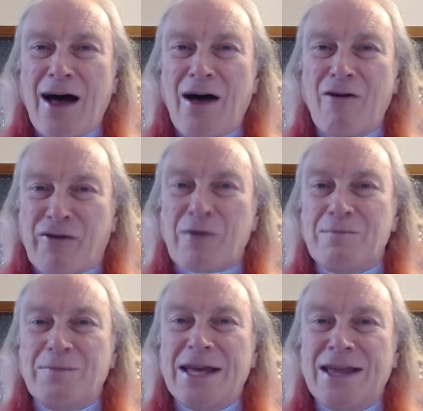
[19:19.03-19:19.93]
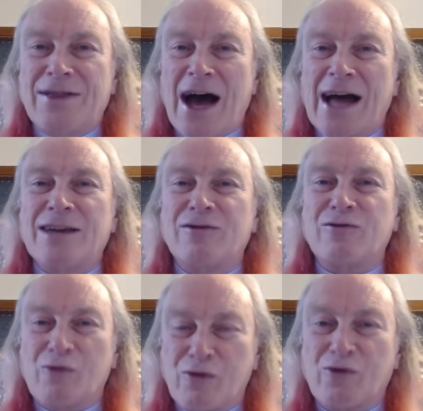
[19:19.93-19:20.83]
For me, that is
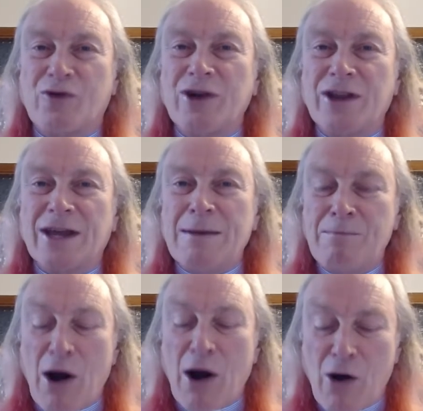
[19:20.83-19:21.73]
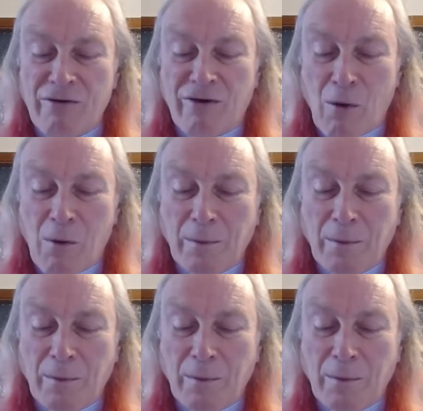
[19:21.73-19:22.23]
really powerful.